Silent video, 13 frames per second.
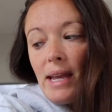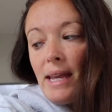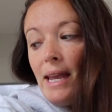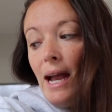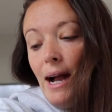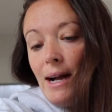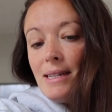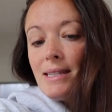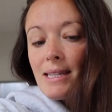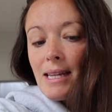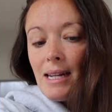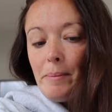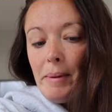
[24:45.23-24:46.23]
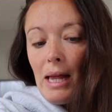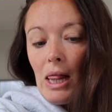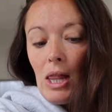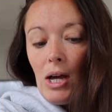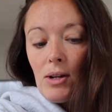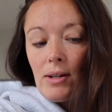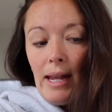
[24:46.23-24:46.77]
Yeah, it's going to be a
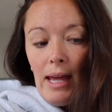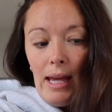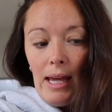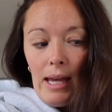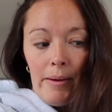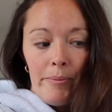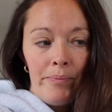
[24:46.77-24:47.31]
long day.